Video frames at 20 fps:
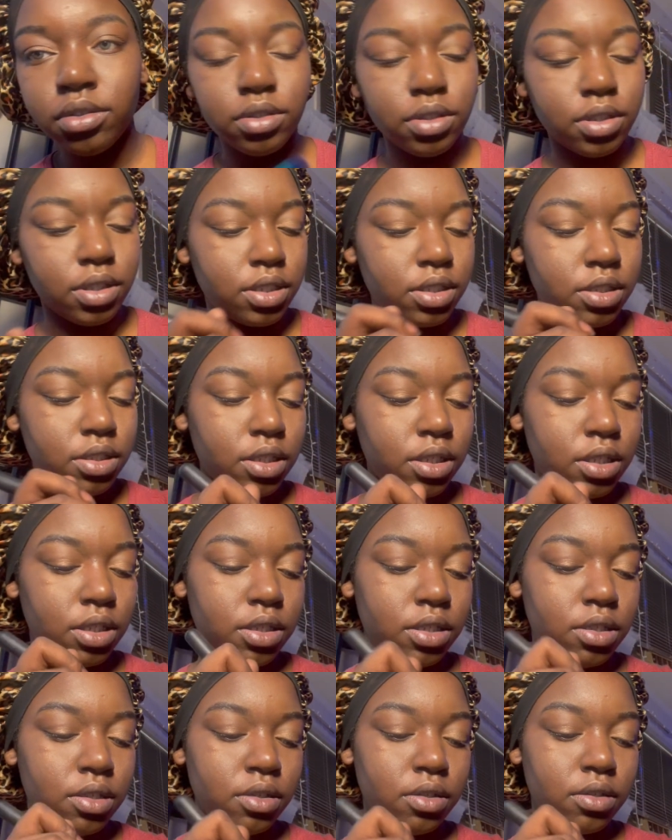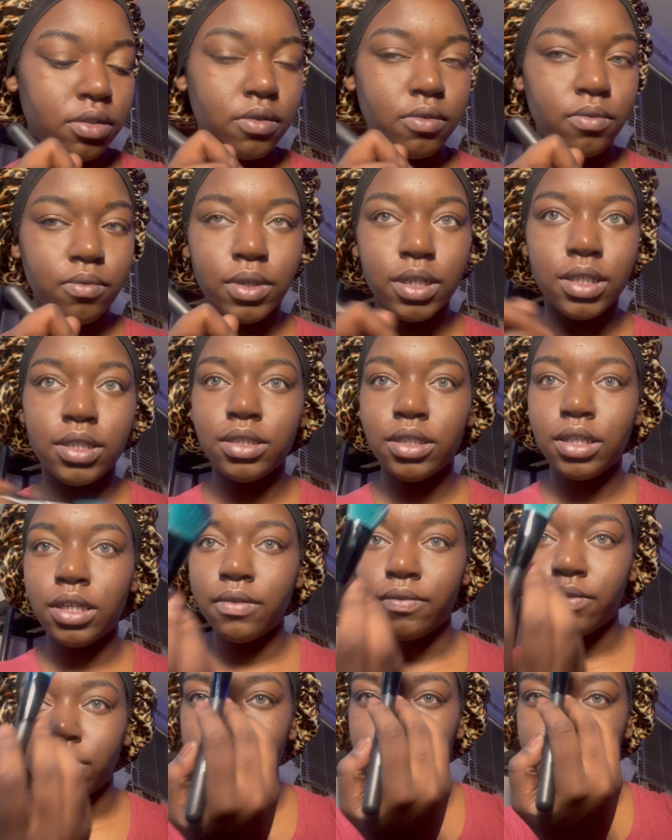Let's see what it's
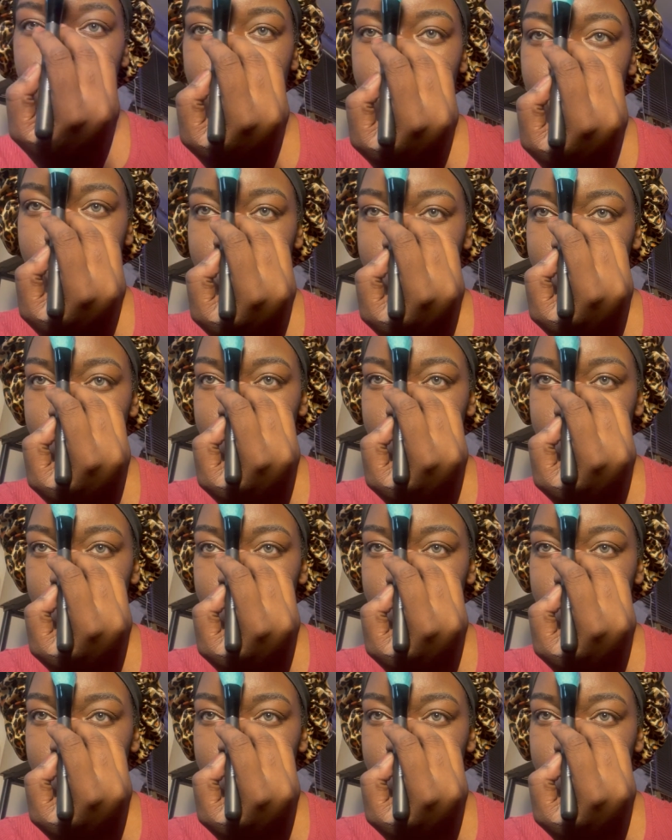giving here.